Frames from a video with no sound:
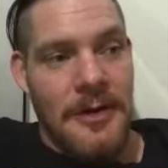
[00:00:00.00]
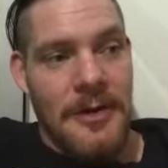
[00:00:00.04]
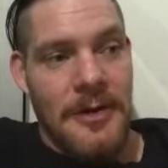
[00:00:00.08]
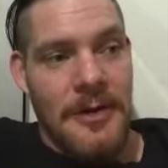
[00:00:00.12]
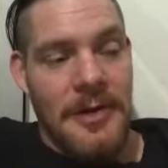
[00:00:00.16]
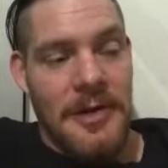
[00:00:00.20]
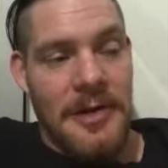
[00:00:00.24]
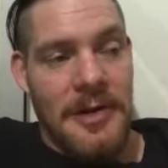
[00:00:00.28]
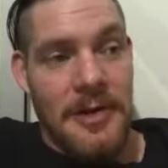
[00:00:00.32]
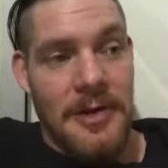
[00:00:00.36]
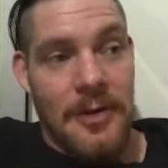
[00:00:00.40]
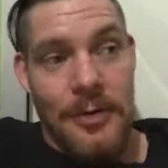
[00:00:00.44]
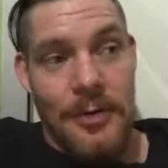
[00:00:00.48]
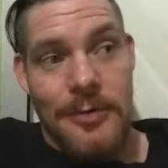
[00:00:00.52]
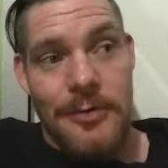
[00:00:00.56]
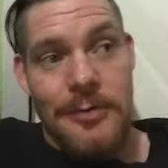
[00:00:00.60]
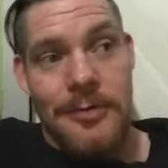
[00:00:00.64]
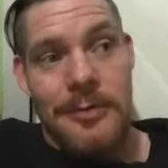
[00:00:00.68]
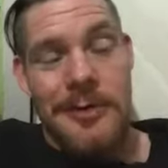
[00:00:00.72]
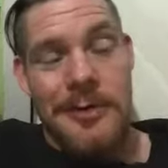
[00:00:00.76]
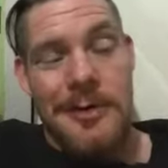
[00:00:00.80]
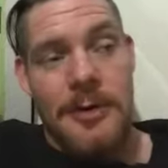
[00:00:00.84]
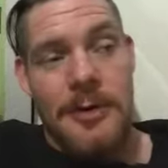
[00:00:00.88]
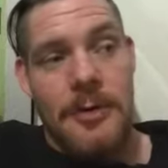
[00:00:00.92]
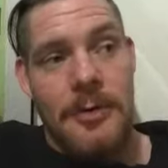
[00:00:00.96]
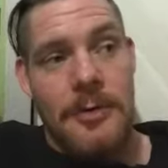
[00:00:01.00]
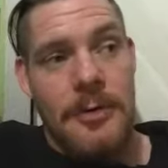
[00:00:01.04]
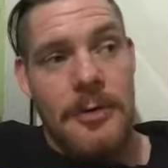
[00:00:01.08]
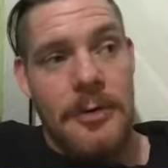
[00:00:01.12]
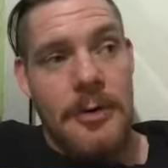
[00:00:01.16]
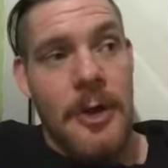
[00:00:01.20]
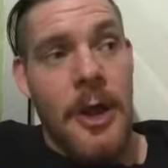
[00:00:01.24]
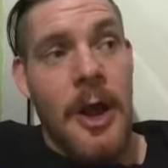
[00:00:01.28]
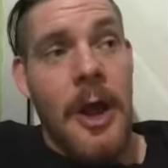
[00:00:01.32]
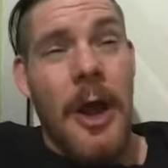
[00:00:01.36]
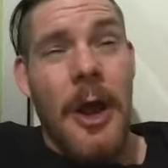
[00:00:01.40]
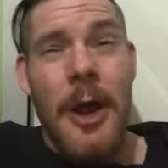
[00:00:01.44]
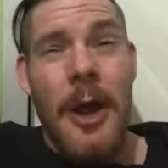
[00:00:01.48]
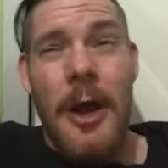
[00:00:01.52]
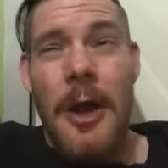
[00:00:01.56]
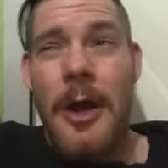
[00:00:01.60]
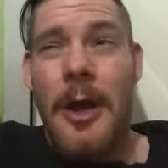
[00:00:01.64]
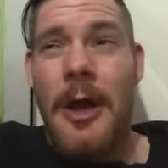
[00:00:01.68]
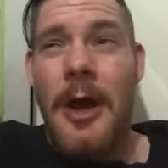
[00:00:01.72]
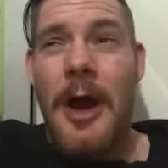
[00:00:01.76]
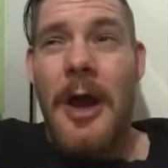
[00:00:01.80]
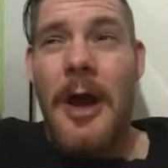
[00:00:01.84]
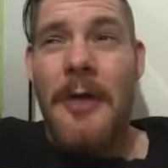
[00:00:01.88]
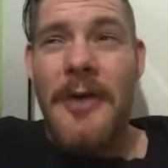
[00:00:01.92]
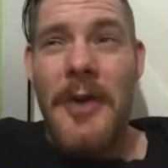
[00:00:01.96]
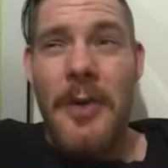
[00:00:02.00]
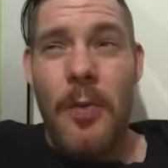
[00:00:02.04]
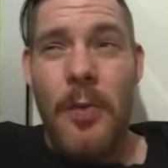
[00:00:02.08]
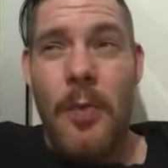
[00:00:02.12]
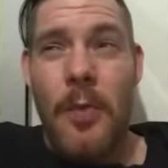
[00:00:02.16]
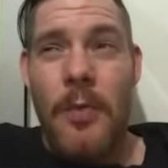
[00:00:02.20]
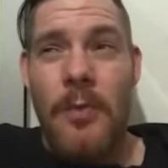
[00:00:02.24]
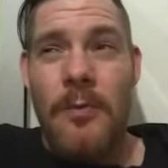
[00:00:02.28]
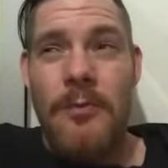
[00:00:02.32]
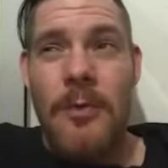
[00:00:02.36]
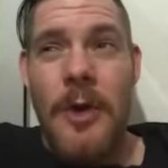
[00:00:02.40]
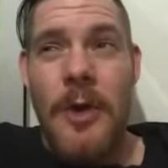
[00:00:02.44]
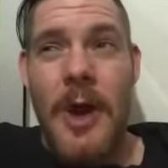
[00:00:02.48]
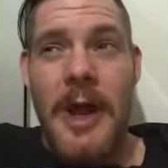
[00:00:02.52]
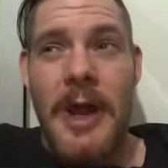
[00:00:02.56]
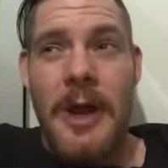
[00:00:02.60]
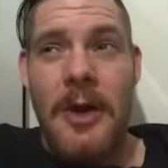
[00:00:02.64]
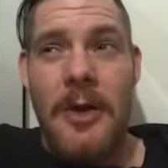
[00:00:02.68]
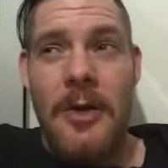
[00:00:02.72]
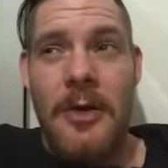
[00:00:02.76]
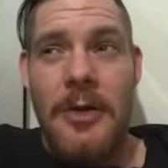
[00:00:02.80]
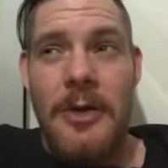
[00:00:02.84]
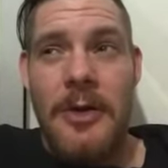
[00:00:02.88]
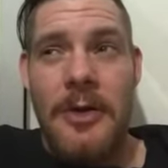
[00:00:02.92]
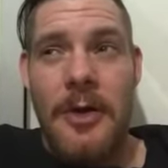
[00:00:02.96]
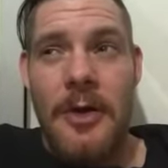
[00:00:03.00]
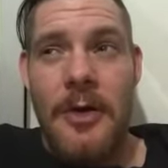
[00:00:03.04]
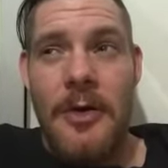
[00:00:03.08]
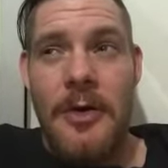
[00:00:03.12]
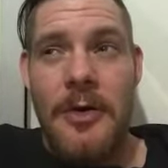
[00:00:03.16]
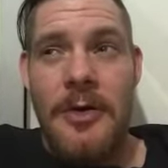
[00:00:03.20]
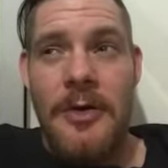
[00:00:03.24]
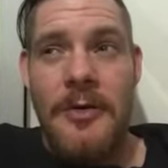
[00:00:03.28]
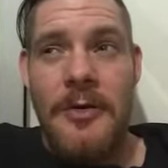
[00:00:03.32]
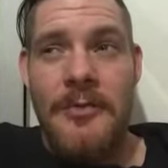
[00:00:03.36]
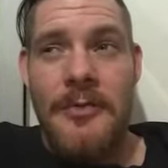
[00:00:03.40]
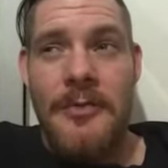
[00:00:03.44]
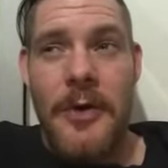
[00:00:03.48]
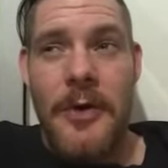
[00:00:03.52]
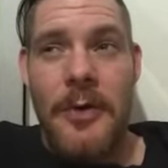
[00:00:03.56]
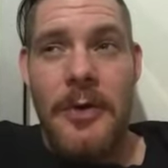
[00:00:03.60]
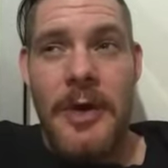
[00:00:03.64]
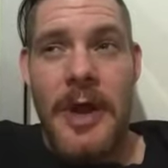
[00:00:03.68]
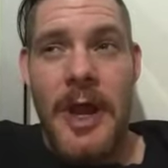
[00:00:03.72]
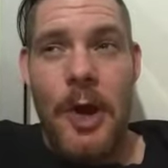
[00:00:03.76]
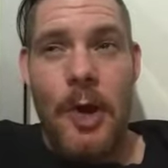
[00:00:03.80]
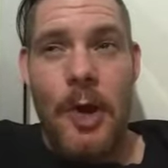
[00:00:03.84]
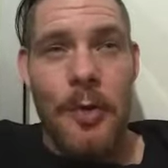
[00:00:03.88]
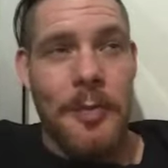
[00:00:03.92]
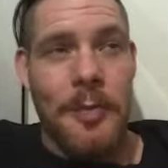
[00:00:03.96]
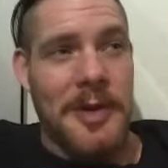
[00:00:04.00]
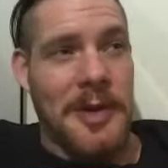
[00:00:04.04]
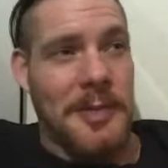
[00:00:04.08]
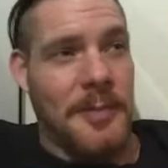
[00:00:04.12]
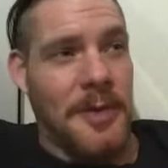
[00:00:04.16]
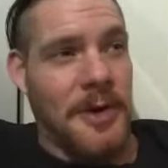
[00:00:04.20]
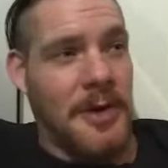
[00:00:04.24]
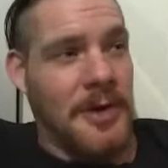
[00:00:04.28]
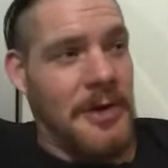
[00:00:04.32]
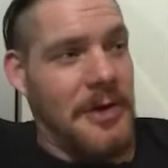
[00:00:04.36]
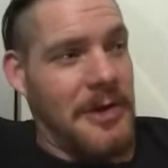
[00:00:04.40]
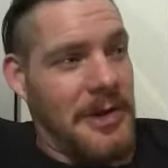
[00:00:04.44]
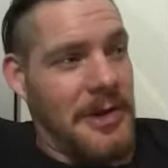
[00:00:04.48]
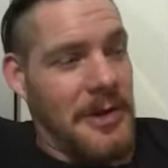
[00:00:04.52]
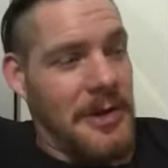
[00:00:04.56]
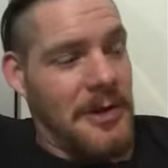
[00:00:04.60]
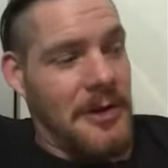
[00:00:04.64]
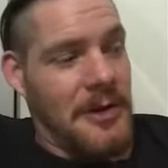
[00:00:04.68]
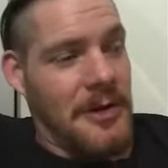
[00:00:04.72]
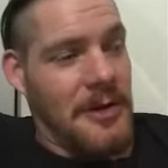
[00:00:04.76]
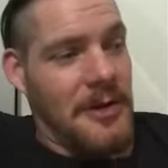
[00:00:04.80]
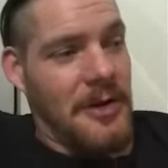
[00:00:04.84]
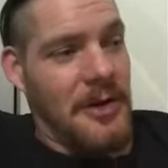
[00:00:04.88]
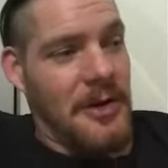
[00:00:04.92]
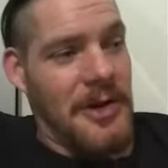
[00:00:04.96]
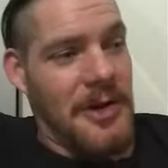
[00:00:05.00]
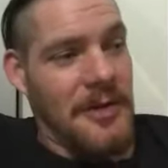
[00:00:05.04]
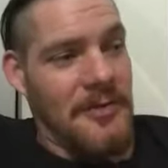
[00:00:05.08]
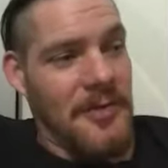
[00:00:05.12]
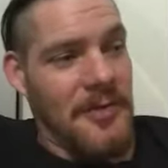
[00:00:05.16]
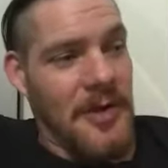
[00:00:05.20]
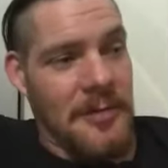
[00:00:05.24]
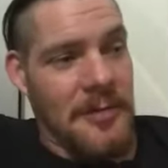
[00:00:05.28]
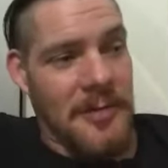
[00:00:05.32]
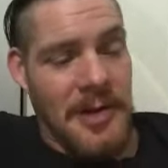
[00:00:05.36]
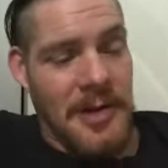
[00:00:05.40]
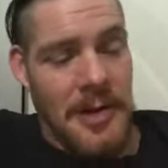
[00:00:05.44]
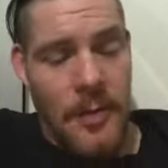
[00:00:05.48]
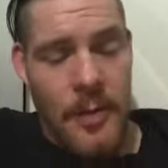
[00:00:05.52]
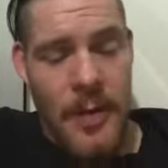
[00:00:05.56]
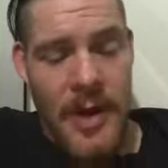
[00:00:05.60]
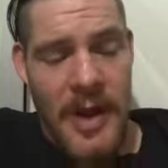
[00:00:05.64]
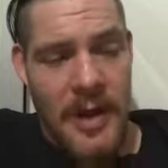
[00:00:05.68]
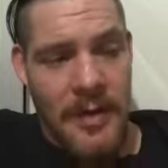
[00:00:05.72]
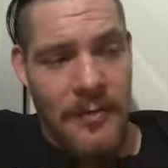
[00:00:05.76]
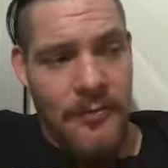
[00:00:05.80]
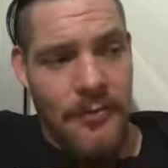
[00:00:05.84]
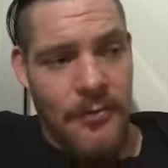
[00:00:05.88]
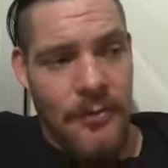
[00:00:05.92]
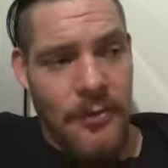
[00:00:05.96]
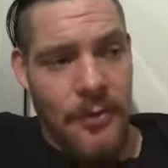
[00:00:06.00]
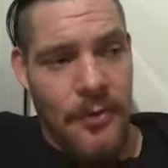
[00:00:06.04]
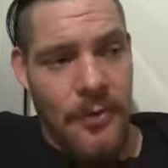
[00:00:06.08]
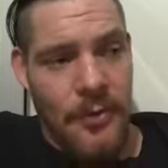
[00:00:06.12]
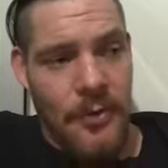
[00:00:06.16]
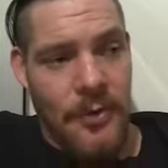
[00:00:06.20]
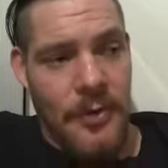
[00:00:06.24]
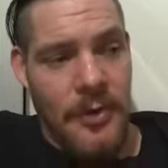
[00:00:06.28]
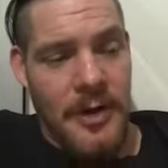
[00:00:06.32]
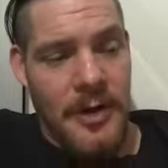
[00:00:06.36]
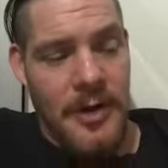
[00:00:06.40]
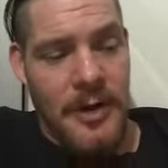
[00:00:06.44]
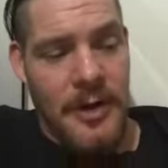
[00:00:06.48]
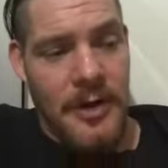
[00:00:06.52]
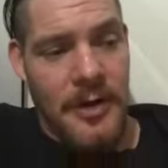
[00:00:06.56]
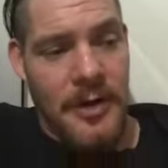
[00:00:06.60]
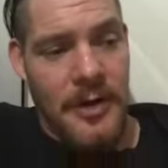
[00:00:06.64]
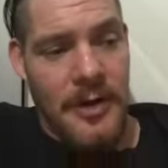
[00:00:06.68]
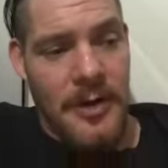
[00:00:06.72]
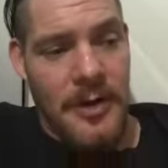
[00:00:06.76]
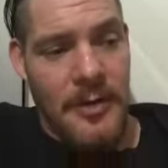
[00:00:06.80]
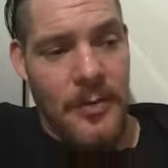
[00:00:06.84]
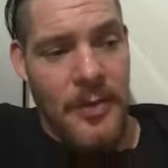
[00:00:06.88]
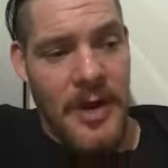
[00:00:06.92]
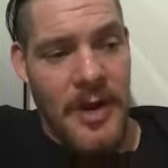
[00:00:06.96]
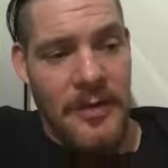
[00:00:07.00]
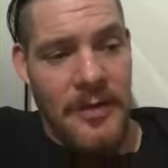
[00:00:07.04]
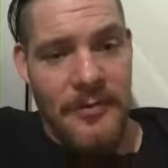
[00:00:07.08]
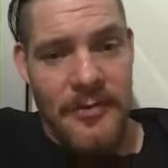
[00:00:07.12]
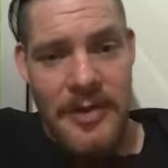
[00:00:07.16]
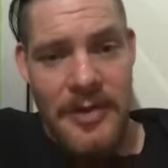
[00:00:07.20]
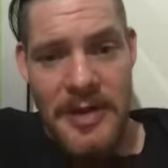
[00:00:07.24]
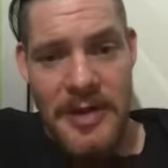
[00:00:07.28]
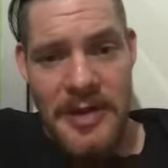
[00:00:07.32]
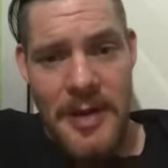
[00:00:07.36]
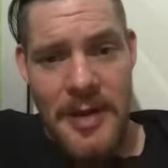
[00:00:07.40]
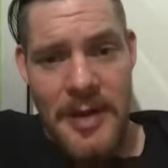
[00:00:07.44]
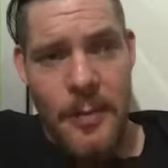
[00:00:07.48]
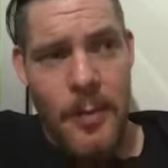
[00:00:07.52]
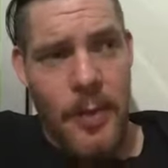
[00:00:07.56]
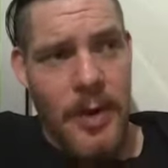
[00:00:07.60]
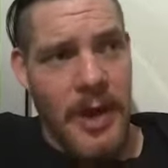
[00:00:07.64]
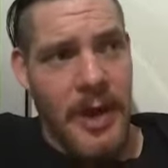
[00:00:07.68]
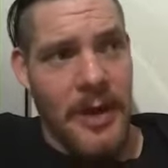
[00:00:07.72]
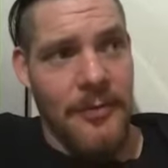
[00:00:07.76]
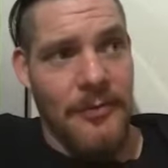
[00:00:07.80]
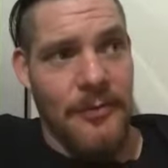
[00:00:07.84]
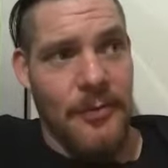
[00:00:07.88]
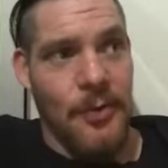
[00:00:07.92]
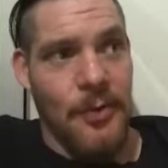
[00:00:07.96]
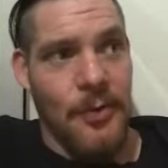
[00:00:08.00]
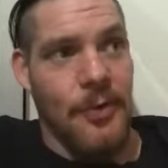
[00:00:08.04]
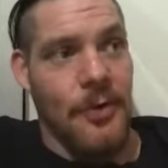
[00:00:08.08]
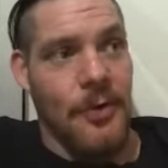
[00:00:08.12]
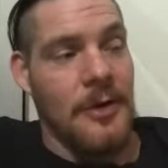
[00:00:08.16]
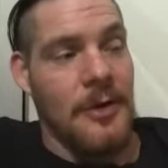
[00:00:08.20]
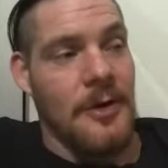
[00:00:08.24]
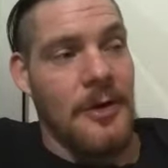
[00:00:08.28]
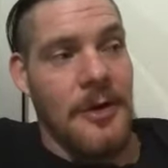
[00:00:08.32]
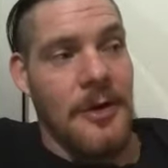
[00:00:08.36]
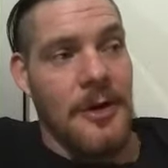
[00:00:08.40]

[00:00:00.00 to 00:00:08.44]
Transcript: So, you know, I think writing on your phone helps because, you know, sometimes I'm waiting for the subway for